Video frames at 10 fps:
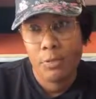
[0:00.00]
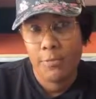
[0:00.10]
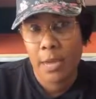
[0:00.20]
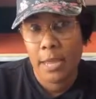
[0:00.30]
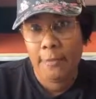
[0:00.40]

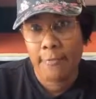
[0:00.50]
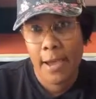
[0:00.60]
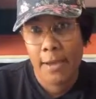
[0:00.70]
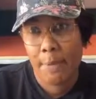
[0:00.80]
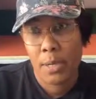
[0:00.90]
for like
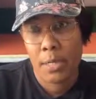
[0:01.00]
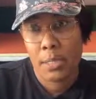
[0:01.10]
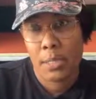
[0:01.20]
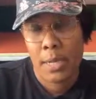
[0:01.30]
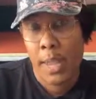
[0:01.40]
5
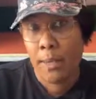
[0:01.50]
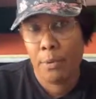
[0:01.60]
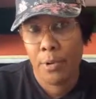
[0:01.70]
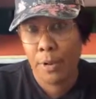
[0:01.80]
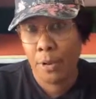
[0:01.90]
months and hadn't
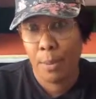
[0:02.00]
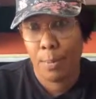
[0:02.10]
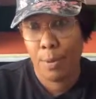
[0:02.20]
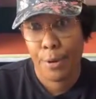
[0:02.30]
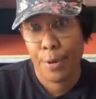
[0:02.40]
printed on my
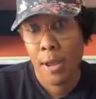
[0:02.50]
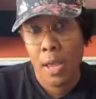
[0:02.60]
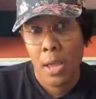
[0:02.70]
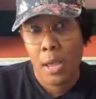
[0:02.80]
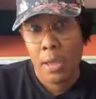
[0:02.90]
printer.
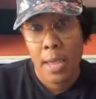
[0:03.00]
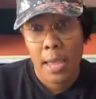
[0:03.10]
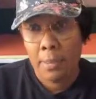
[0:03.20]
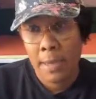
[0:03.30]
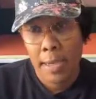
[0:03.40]

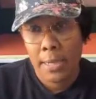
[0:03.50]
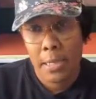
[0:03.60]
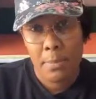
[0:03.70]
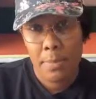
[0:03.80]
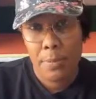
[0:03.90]
Came back,
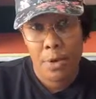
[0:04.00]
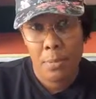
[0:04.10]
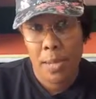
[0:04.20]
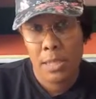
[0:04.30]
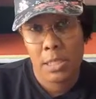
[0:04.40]
did my printer
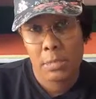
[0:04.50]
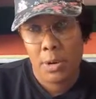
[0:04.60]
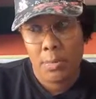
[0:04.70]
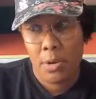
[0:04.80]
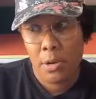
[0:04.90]
maintenance, and
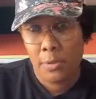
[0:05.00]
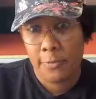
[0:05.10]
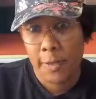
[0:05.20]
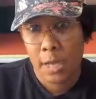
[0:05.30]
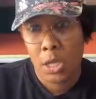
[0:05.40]
my printer was
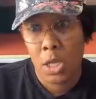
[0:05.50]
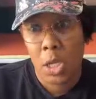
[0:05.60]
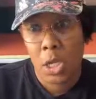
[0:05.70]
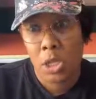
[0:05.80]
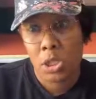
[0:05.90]
fine.
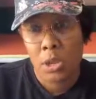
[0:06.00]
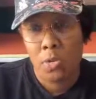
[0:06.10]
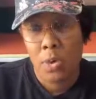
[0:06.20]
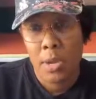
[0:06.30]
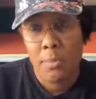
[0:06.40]
So
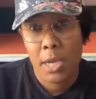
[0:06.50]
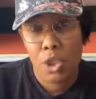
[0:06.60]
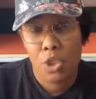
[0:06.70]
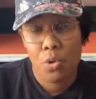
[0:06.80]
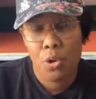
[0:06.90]
you want to make
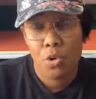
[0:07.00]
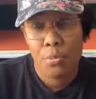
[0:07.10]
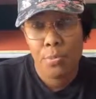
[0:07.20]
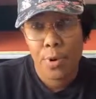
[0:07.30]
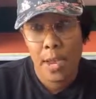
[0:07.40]
sure
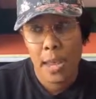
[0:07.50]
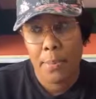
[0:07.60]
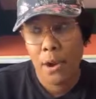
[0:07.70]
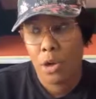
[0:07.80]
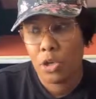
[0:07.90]
you print a
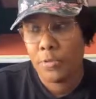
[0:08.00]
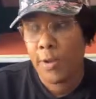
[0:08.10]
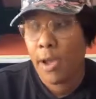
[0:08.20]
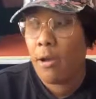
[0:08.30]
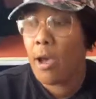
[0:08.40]
purge
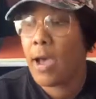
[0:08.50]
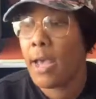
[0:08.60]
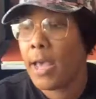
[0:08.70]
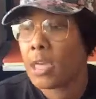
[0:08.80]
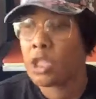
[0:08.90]
file.
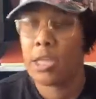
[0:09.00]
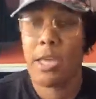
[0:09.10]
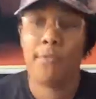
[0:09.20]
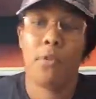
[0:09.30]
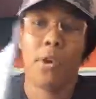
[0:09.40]
I actually have